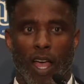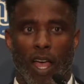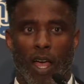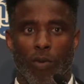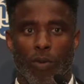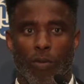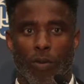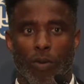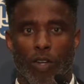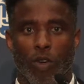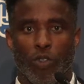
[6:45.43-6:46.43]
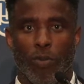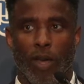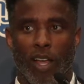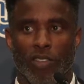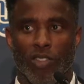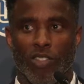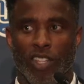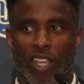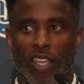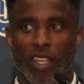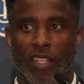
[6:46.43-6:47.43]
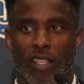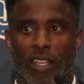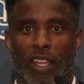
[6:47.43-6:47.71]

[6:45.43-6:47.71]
I remember Coach Bowser saying,